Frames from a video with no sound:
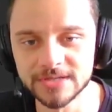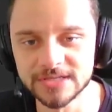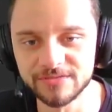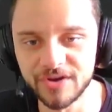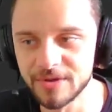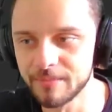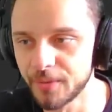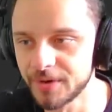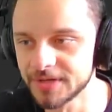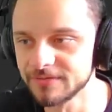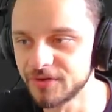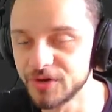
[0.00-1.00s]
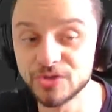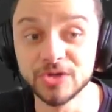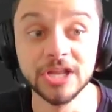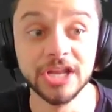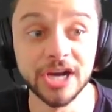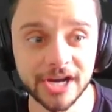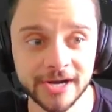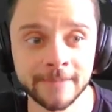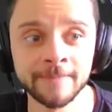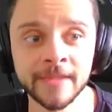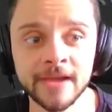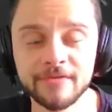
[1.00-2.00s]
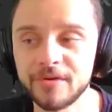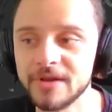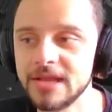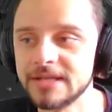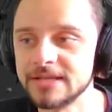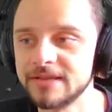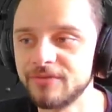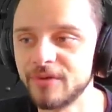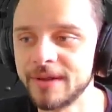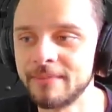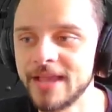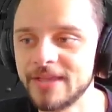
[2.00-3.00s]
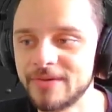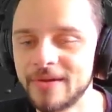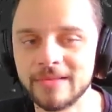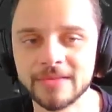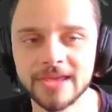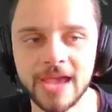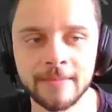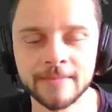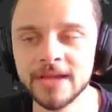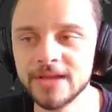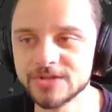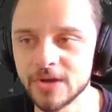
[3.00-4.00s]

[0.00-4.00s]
This is very important for you to learn from it if you want to make your own game.